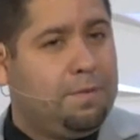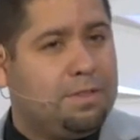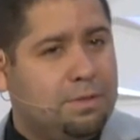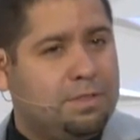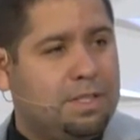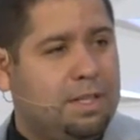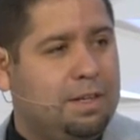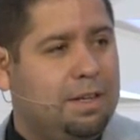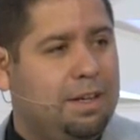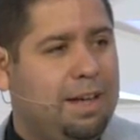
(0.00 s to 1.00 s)
of sin,
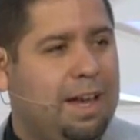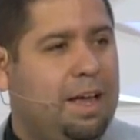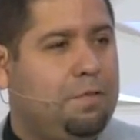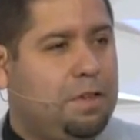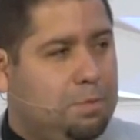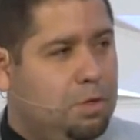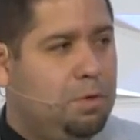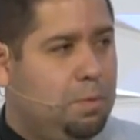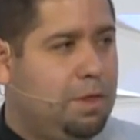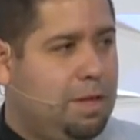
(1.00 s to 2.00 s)
and have
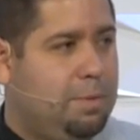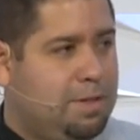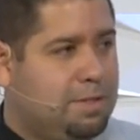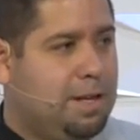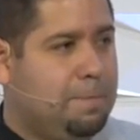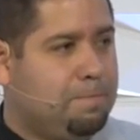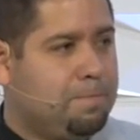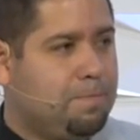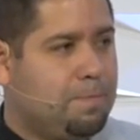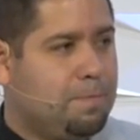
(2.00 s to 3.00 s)
communion with Him in His name.
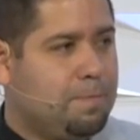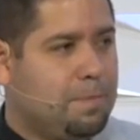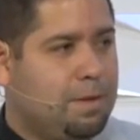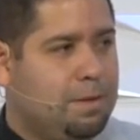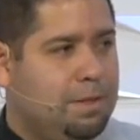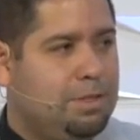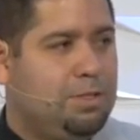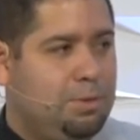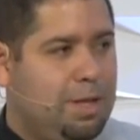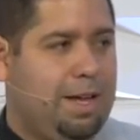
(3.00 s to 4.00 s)
Let's
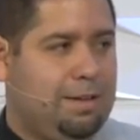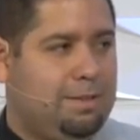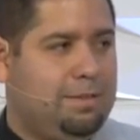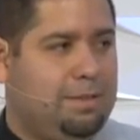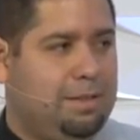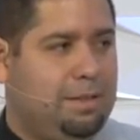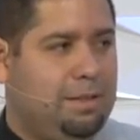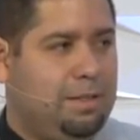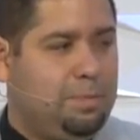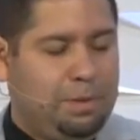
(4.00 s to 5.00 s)
do that.
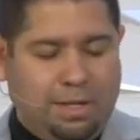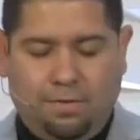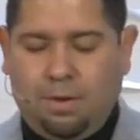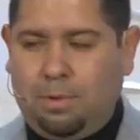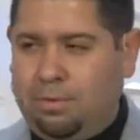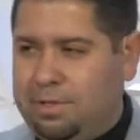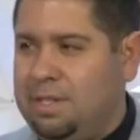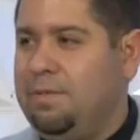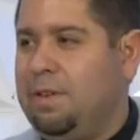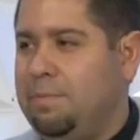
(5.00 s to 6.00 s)
Let's believe Him and
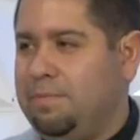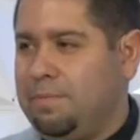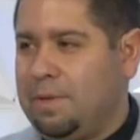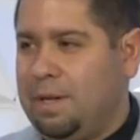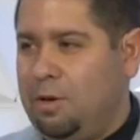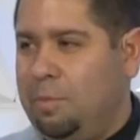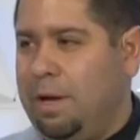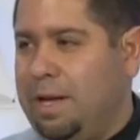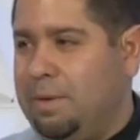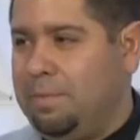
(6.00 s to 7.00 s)
receive Him and
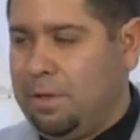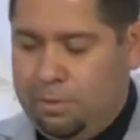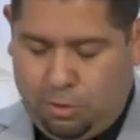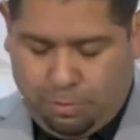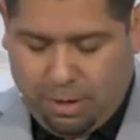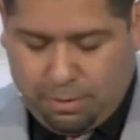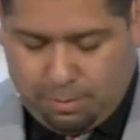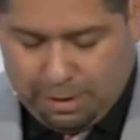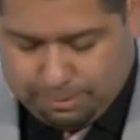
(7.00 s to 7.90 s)
obey Him. Would you pray with me?